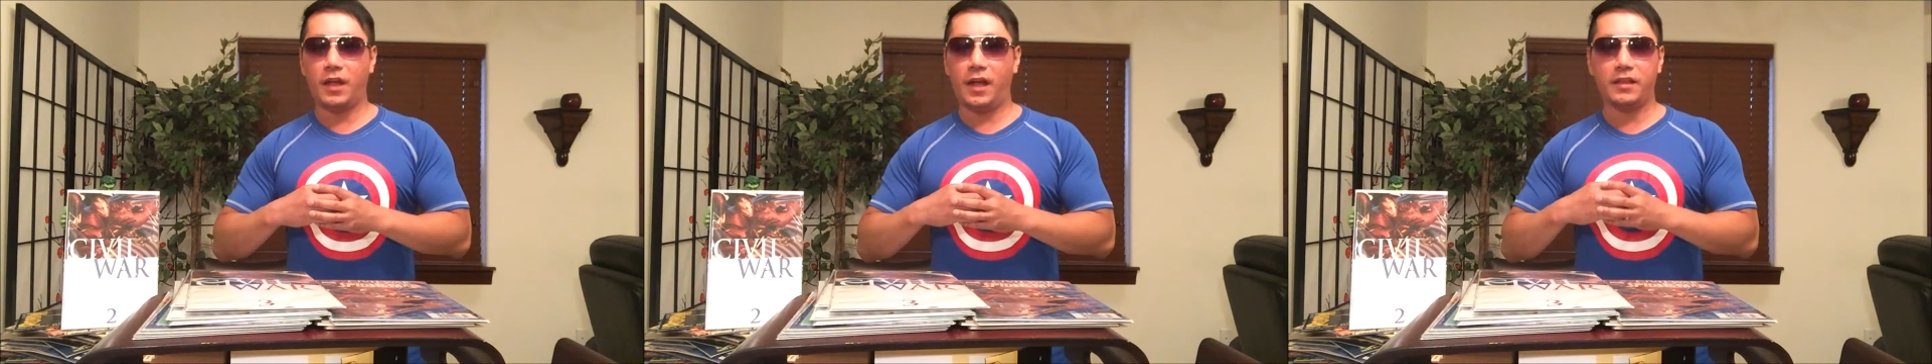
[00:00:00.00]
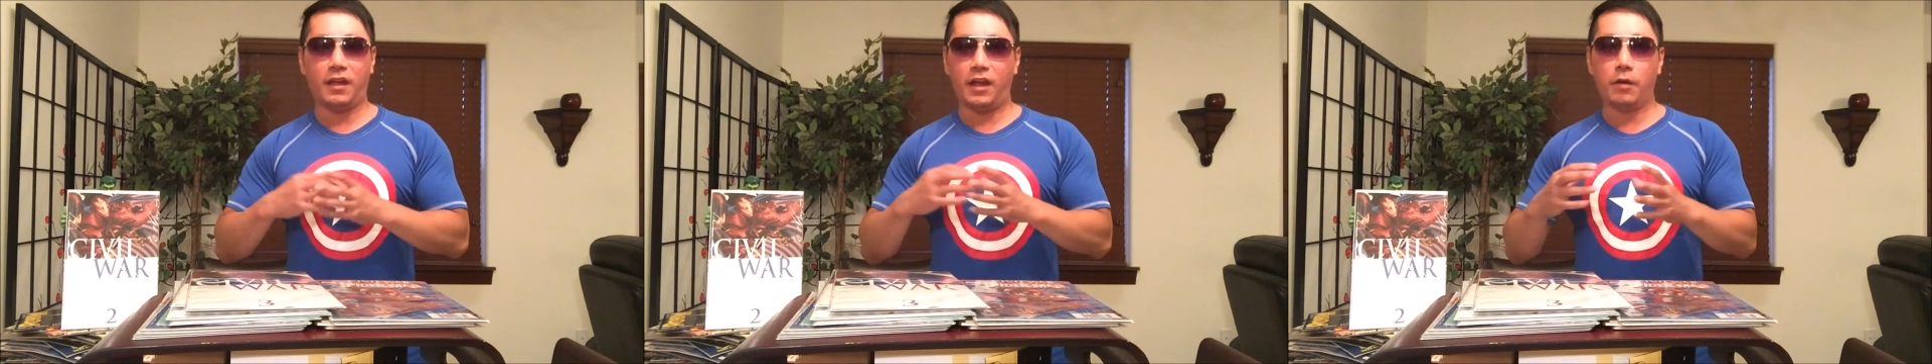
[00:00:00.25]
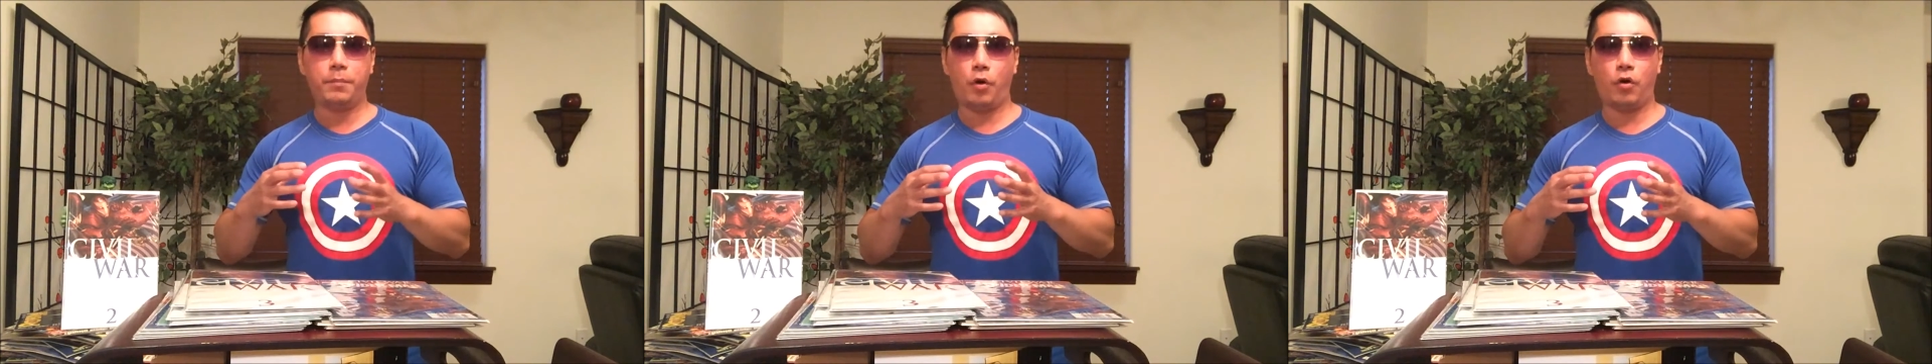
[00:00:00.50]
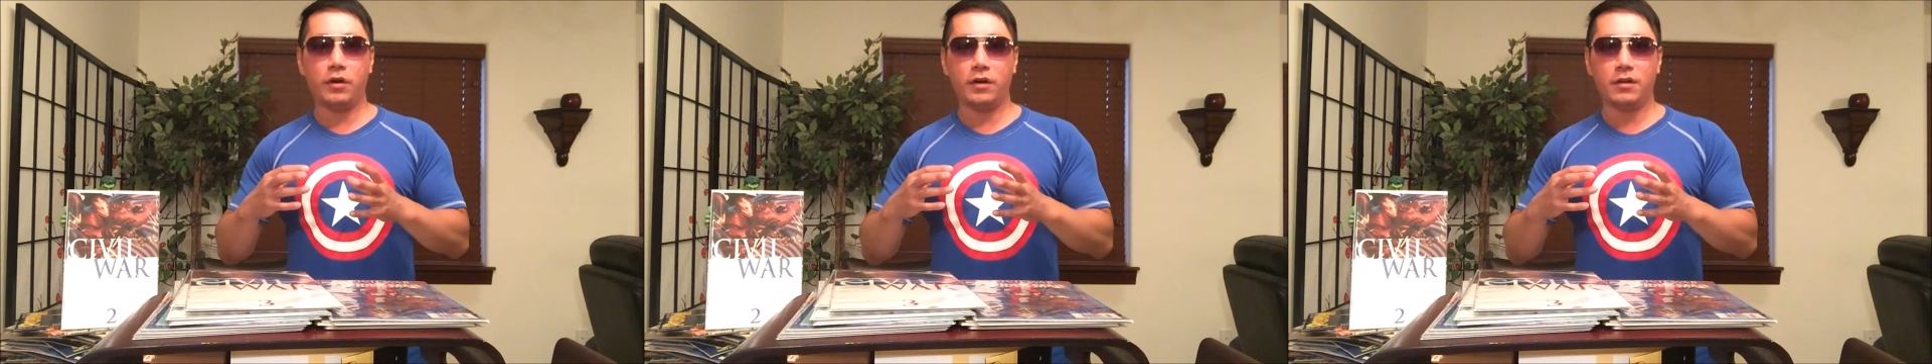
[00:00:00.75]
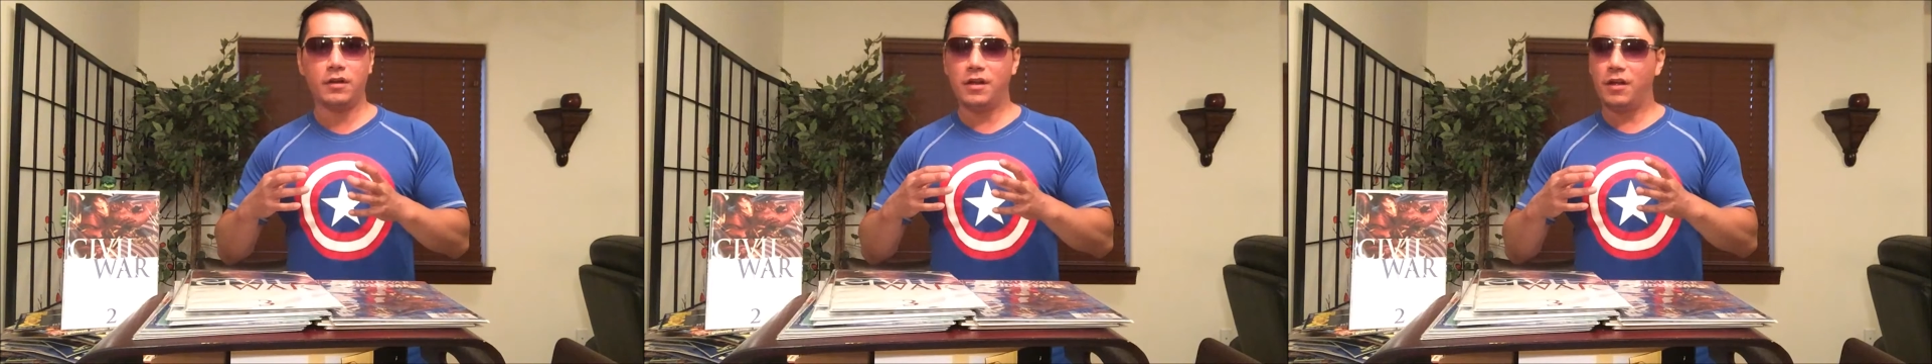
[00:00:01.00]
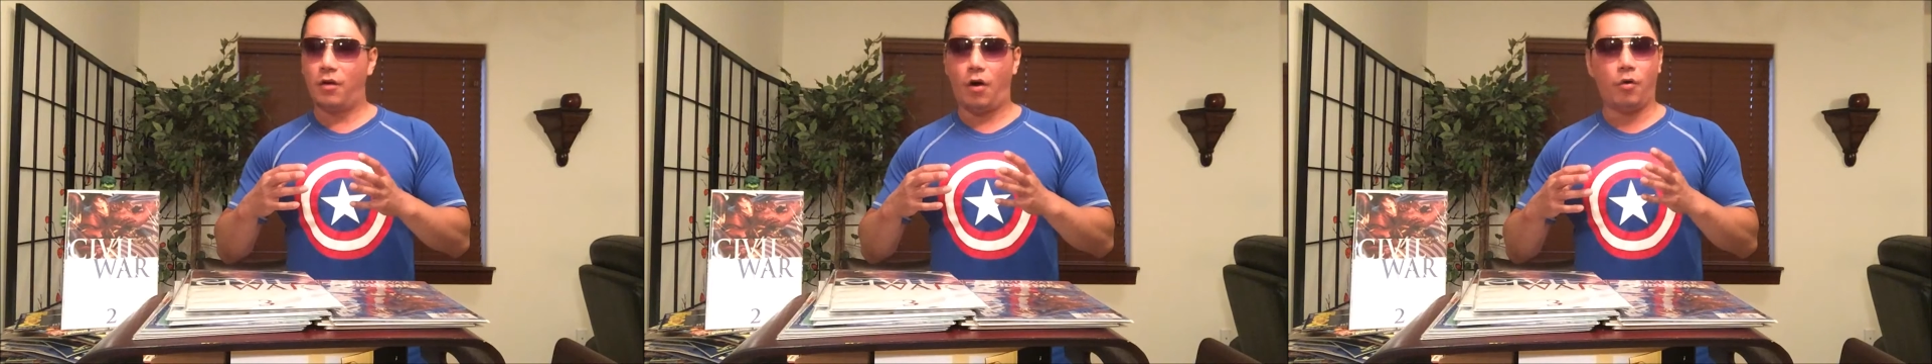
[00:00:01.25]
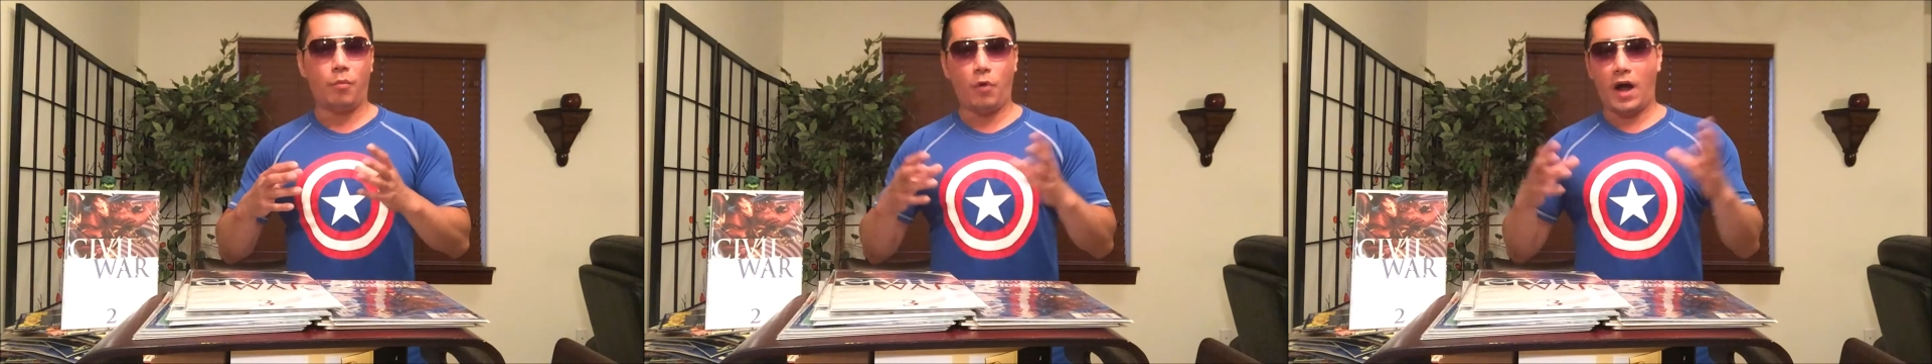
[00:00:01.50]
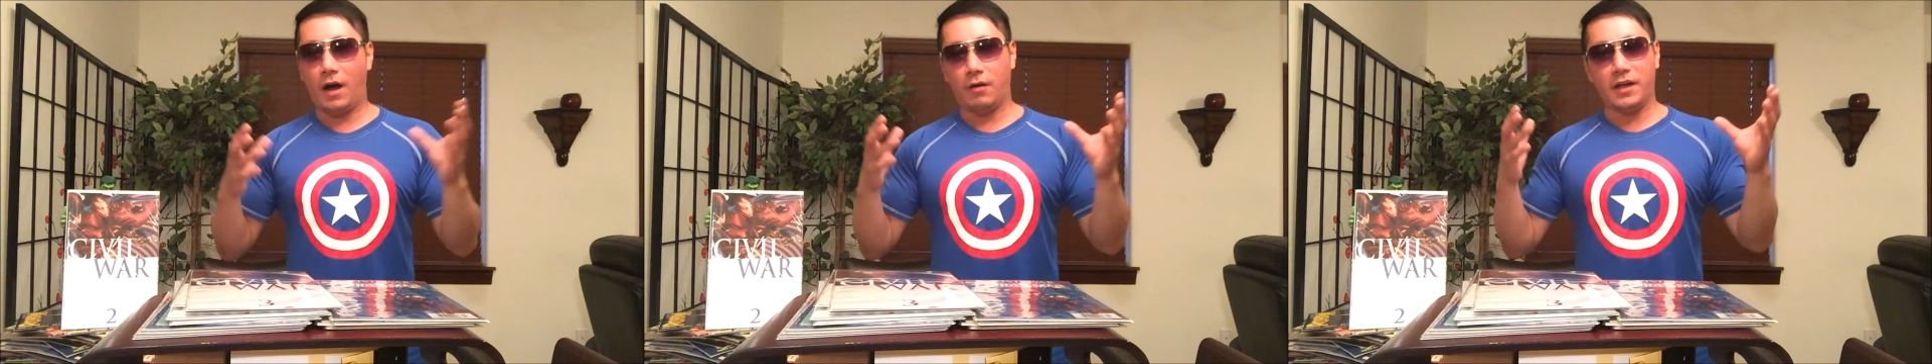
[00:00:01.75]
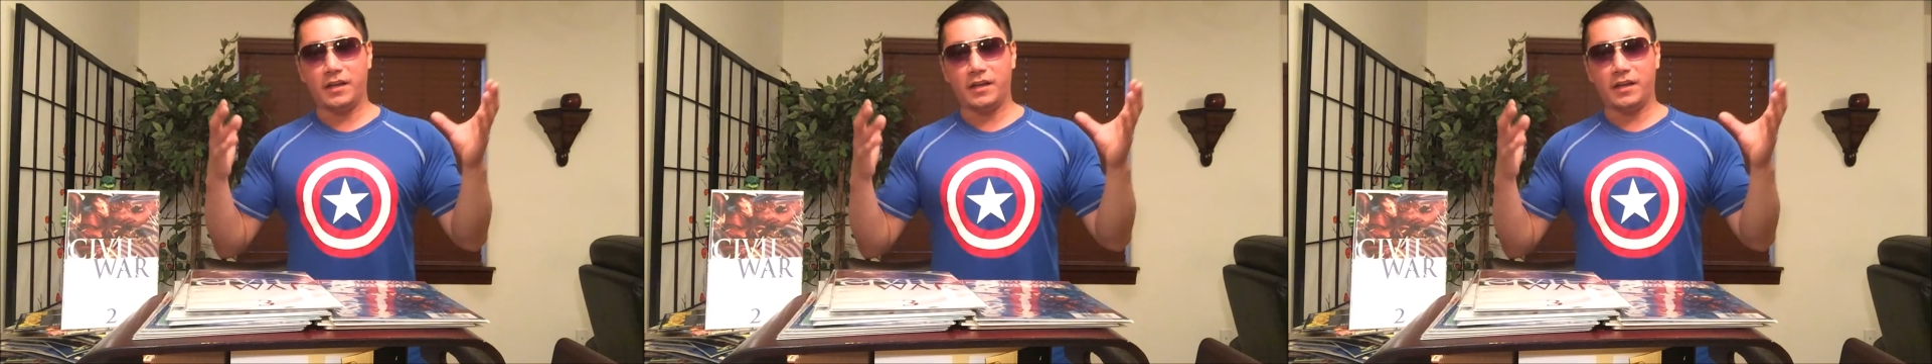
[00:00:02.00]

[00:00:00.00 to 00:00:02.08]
at the airport Oh wow!